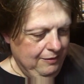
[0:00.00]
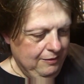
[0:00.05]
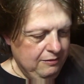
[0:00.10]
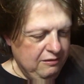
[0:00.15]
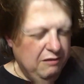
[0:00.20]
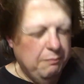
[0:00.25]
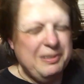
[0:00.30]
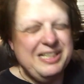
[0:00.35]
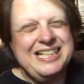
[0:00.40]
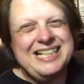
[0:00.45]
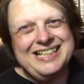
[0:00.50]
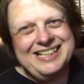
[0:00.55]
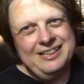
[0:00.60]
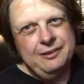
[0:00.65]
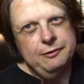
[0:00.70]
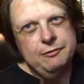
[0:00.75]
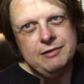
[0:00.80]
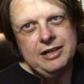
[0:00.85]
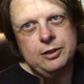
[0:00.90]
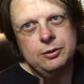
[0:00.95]
So
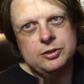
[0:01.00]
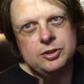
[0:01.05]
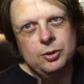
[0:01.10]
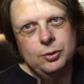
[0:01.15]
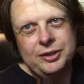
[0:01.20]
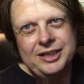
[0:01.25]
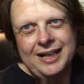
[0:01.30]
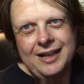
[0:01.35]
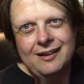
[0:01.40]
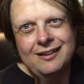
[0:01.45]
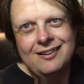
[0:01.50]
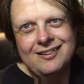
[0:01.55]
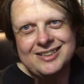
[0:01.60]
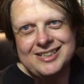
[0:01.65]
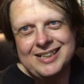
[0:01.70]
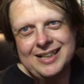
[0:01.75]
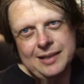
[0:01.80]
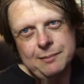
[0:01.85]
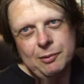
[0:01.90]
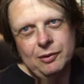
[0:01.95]
particularly record store day, I like
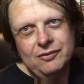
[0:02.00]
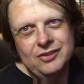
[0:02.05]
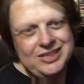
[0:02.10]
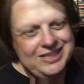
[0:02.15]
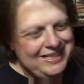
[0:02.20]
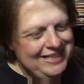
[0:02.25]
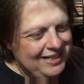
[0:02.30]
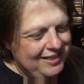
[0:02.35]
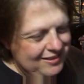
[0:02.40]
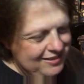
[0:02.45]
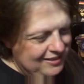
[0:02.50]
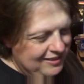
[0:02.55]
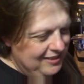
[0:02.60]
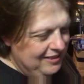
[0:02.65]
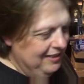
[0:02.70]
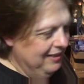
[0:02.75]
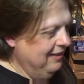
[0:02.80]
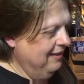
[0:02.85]
to keep all the stickers.